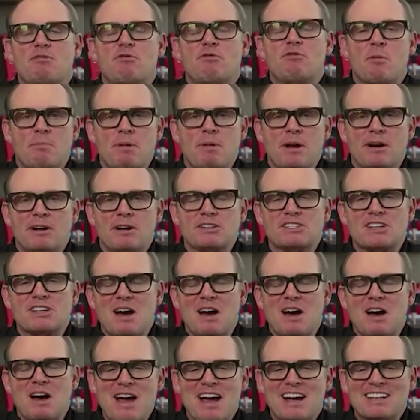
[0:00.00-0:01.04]
before my parents
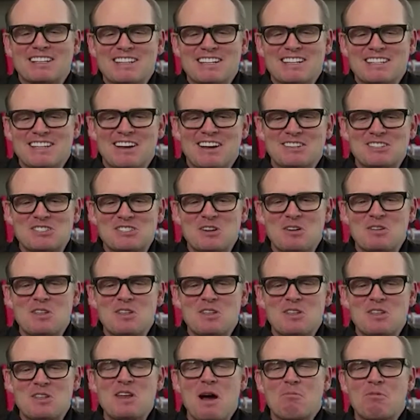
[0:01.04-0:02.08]
got back into town. So
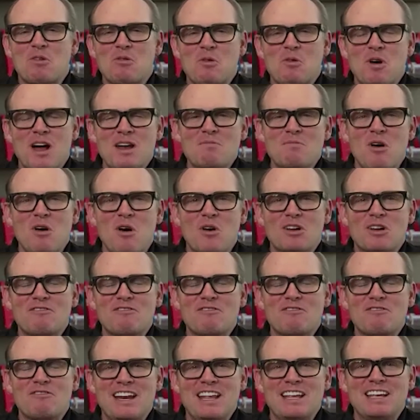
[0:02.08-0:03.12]
the number one
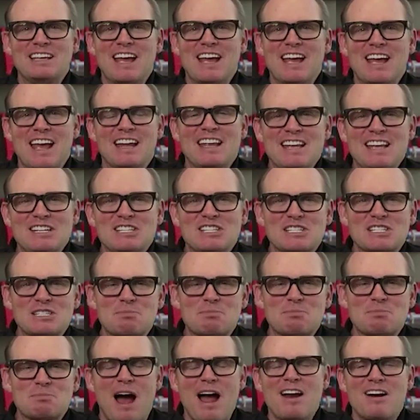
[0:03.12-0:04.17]
motivating and
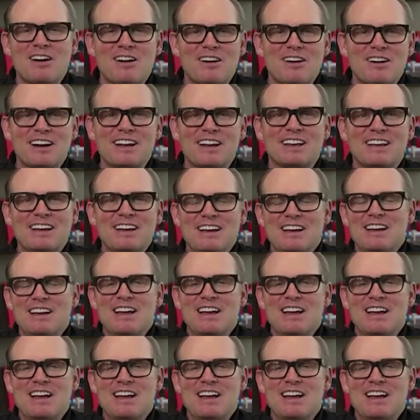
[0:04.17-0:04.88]
inspiring